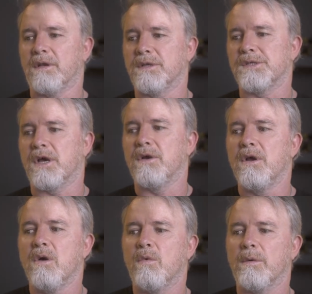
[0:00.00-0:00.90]
So
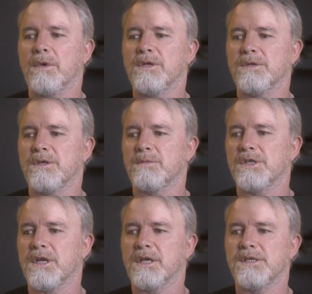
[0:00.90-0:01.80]
what I'm going to do is I'm just
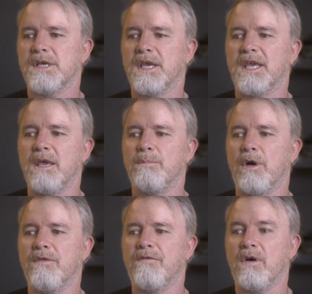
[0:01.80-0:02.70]
going to say keep
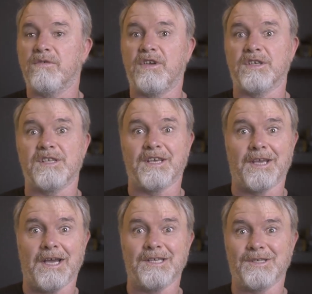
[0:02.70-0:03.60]
both files, just in
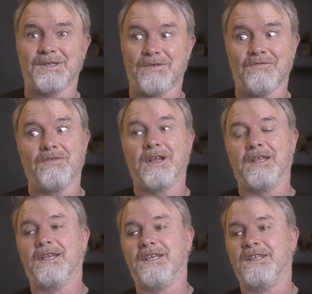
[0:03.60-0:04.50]
case, because I
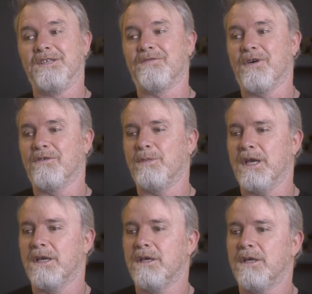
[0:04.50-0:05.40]
really need these files
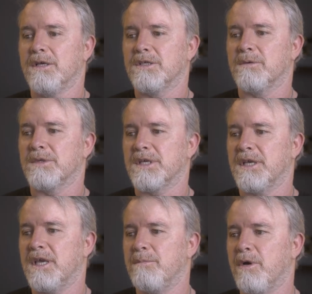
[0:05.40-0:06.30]
back. So I'm going to say
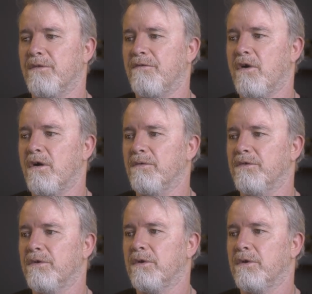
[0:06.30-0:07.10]
keep both files.